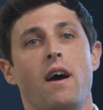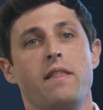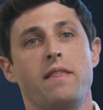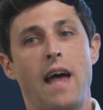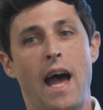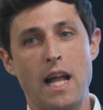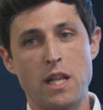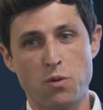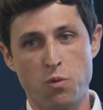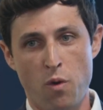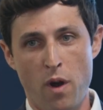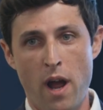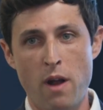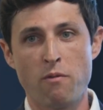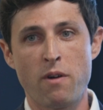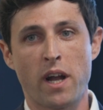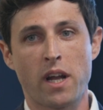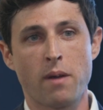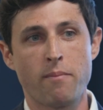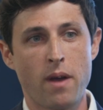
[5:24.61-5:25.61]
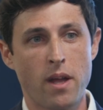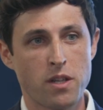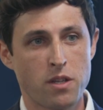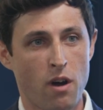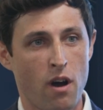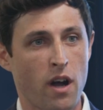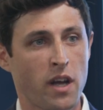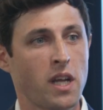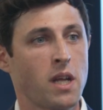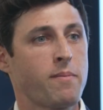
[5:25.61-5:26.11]
that's where I recommend
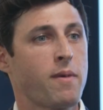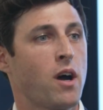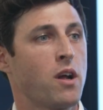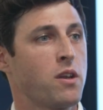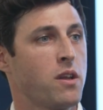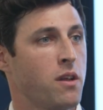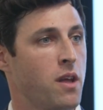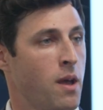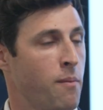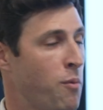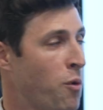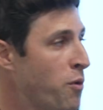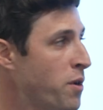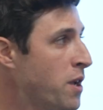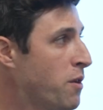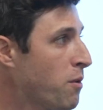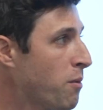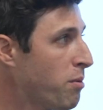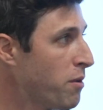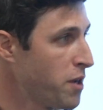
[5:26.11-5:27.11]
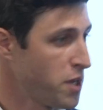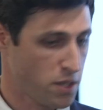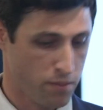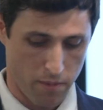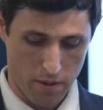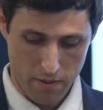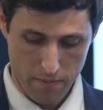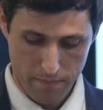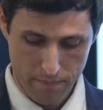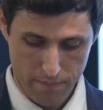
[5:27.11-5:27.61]
talking about hip or knee
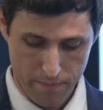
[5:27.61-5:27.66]
replacement.